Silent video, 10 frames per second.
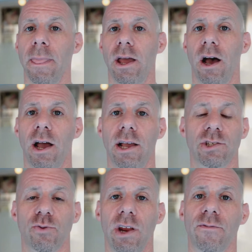It's
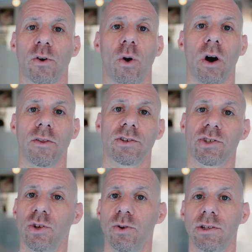great for all the
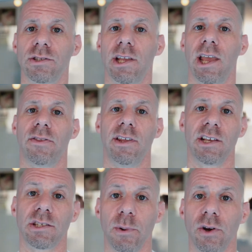students to get the
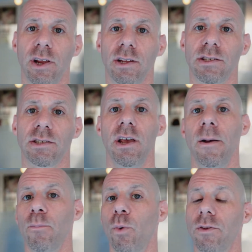experience,
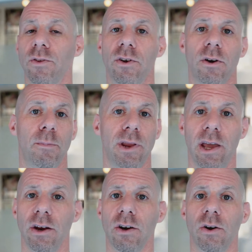whether they're a
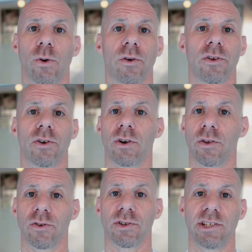beginner or
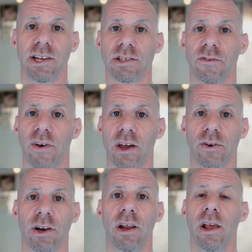they're a seasoned
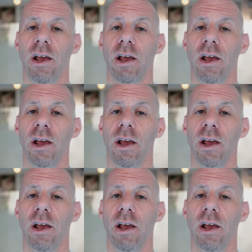veteran.